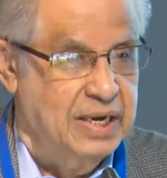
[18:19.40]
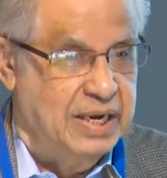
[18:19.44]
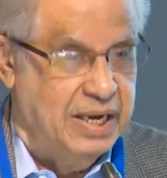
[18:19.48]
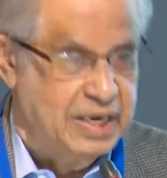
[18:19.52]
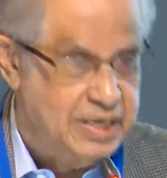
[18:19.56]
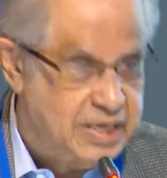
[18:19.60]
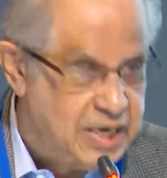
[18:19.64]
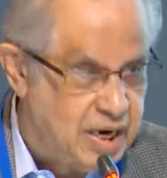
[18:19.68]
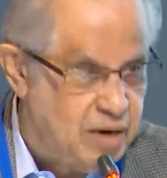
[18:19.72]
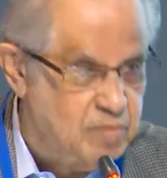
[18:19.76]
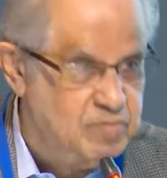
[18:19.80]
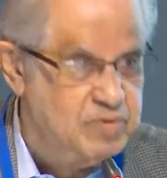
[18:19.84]

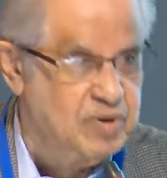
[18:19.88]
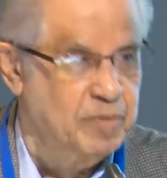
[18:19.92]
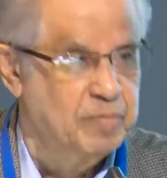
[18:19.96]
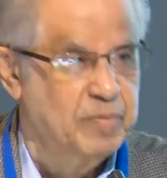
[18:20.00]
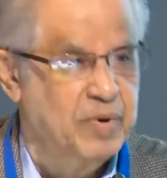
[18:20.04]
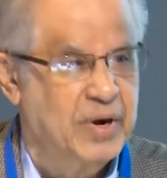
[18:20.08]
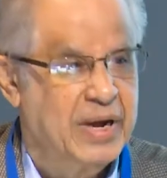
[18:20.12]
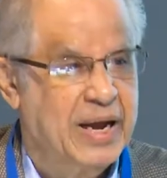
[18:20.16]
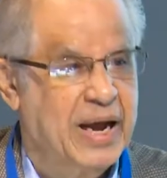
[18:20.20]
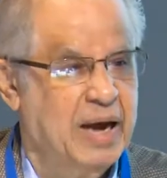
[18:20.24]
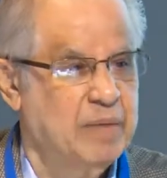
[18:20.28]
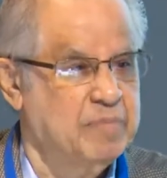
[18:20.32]
in terms of
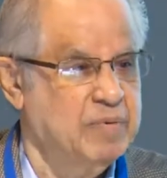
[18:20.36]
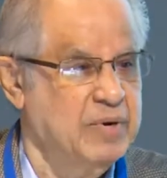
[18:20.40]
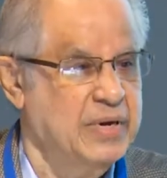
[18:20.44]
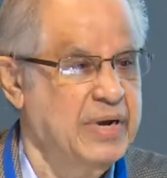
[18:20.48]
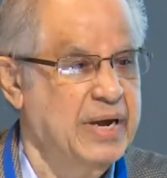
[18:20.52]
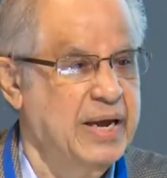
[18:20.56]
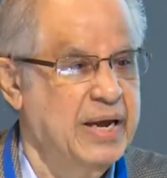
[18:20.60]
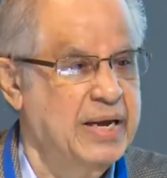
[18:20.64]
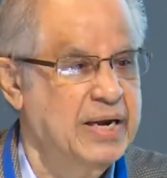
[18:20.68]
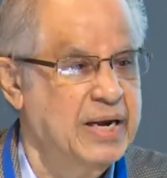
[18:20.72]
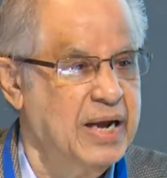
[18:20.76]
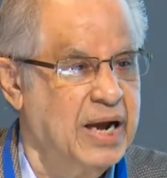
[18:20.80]
per
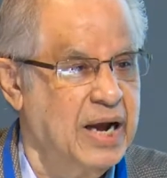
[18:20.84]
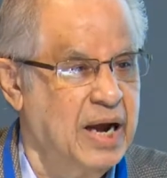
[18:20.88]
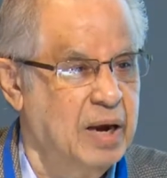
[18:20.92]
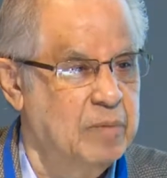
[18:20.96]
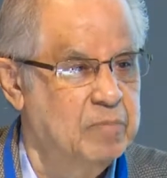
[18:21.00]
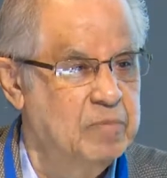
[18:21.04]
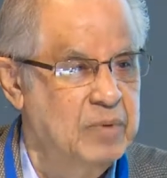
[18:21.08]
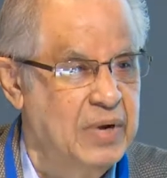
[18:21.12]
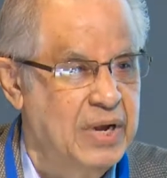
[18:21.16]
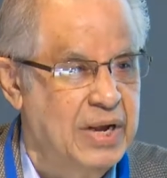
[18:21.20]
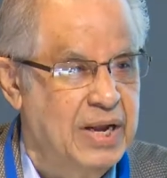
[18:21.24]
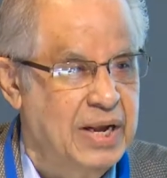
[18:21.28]
capita
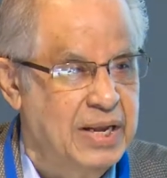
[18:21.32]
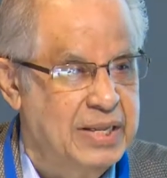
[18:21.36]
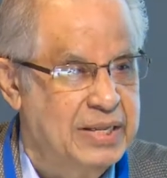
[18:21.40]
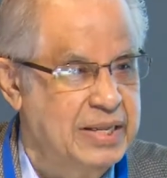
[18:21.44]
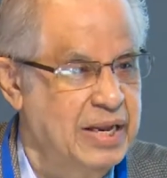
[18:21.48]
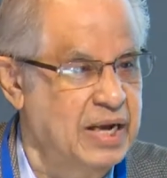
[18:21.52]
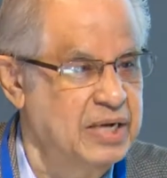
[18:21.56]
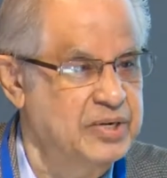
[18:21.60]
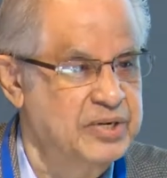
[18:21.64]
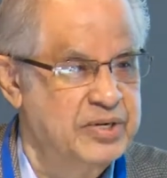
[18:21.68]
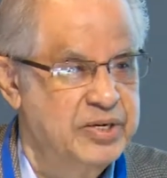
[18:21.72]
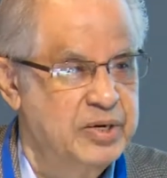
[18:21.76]
income
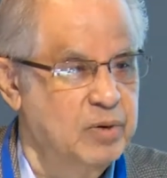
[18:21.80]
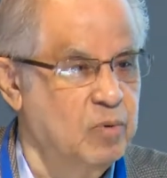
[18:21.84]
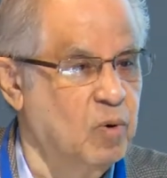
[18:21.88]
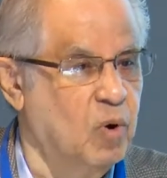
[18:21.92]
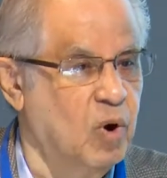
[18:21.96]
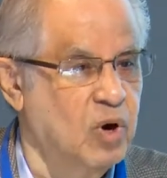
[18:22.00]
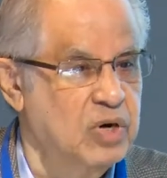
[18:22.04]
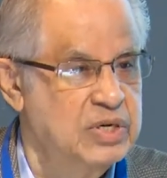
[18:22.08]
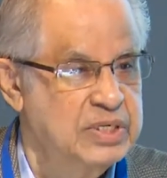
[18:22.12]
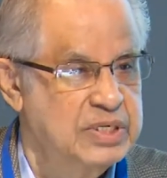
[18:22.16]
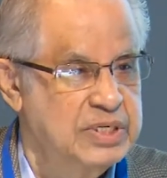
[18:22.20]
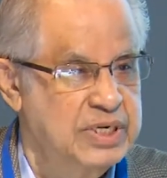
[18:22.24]
than she
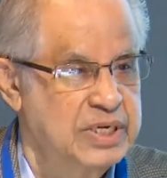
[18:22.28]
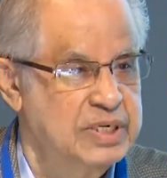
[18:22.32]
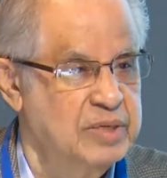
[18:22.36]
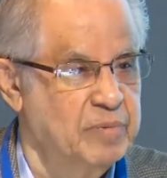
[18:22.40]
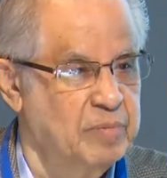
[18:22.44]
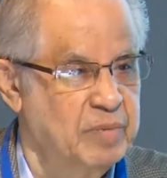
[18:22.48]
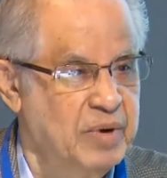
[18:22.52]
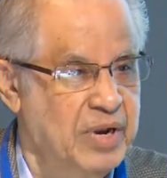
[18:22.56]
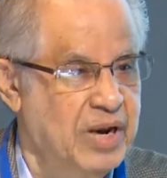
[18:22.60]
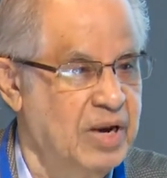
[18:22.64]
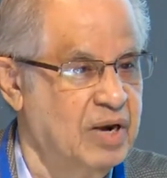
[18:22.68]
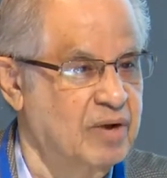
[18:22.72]
was in the
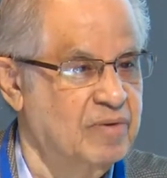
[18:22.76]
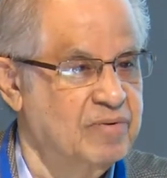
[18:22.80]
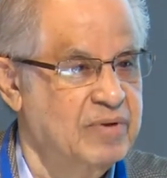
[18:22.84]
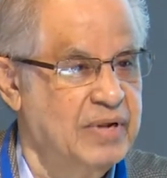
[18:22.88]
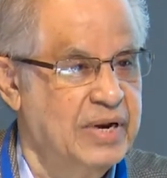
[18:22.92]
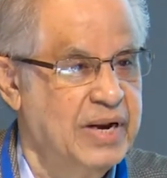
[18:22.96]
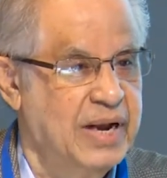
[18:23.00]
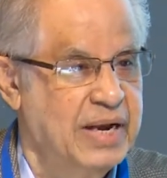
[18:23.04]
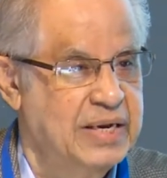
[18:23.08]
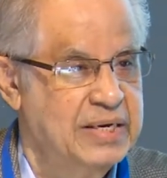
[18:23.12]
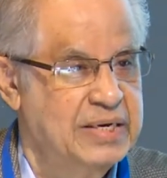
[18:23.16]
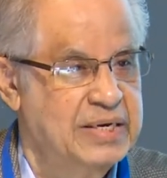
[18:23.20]
middle of the
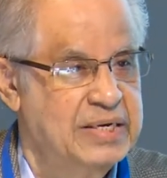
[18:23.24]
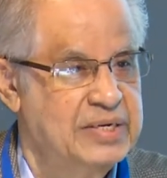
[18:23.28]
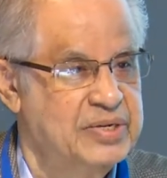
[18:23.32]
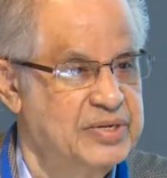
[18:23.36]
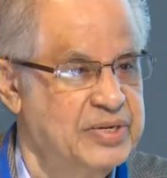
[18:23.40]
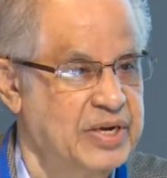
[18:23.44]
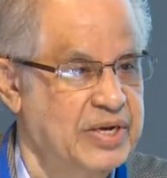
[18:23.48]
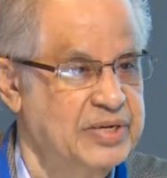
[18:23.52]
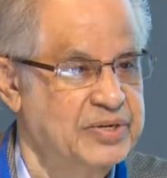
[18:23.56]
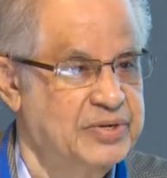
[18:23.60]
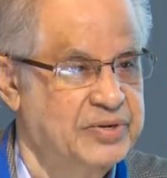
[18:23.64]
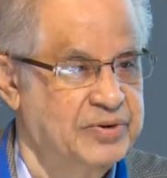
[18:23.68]
19th
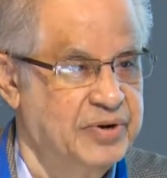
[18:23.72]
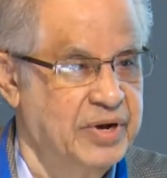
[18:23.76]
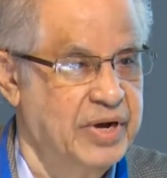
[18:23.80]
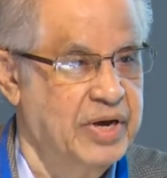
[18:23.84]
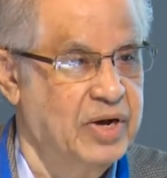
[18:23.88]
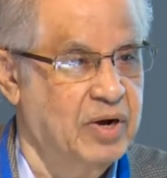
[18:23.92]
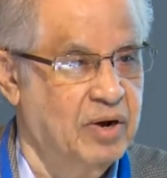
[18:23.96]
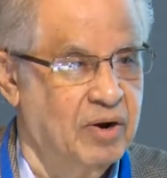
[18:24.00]
century.